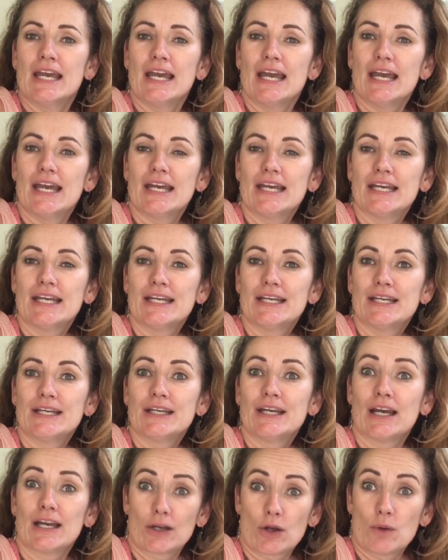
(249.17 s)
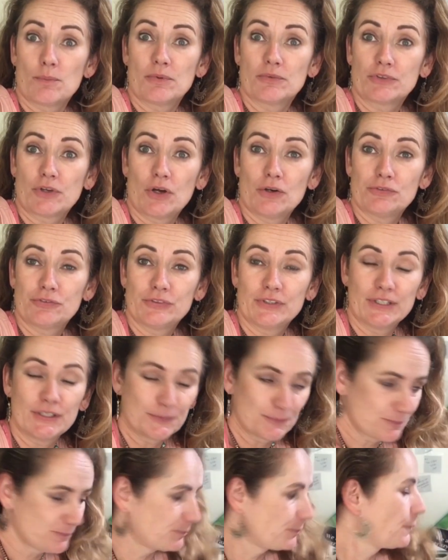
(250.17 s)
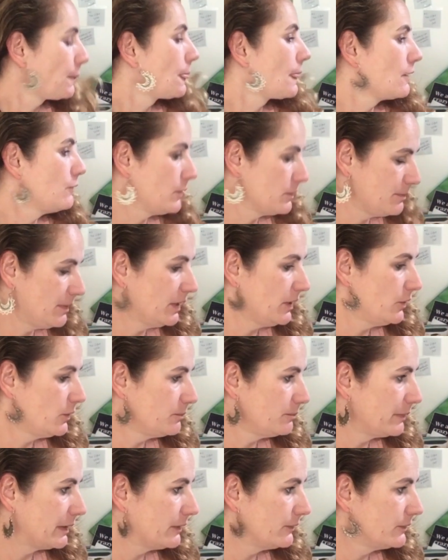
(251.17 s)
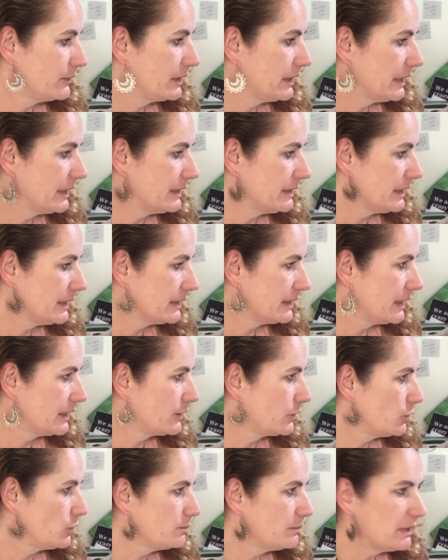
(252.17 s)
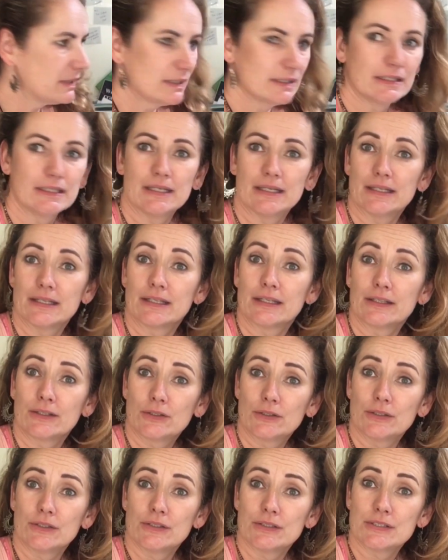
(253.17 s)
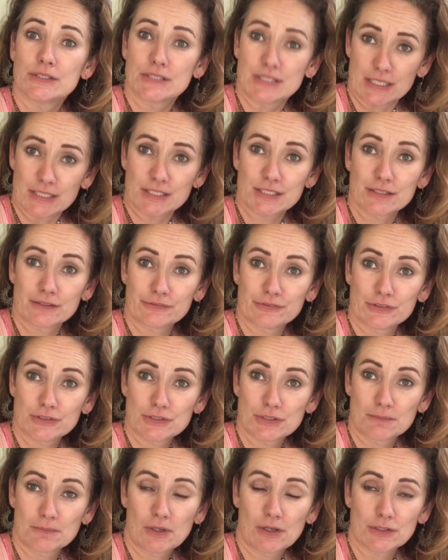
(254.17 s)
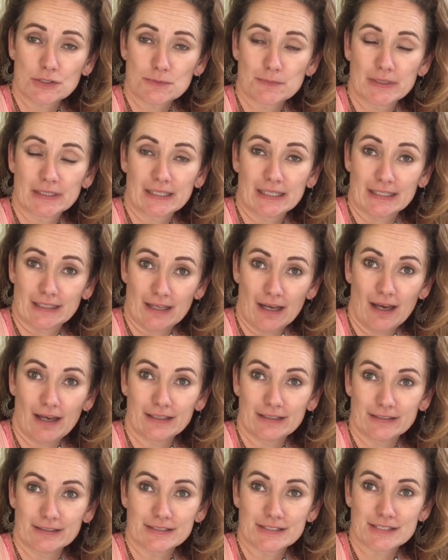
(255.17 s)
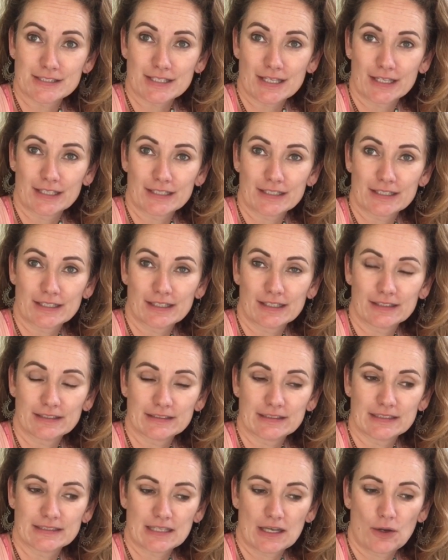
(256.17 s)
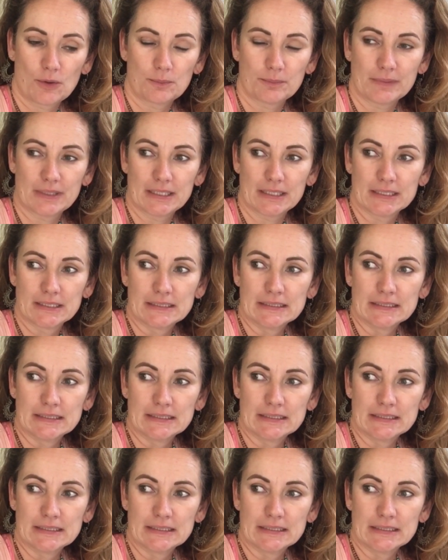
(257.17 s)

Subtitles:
a cup of coffee with my oat milk, and then I called my sister for some cosmic guidance, and that helped me.